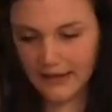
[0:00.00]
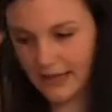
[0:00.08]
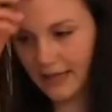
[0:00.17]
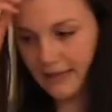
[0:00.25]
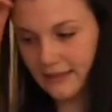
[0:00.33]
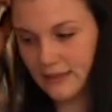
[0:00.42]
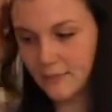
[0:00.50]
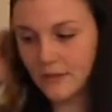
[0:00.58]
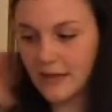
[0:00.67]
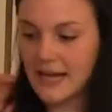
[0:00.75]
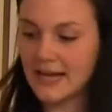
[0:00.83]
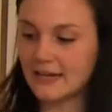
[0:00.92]
And then
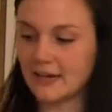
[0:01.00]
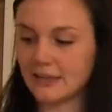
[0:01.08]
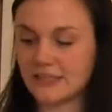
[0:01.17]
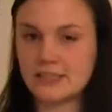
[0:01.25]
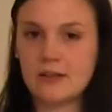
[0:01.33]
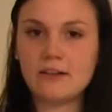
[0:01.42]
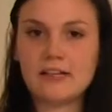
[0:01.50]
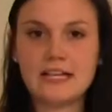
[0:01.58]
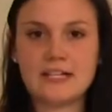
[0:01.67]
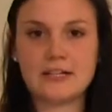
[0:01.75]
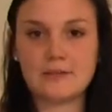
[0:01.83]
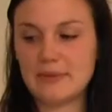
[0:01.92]
we'll add our salt
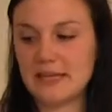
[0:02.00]
and our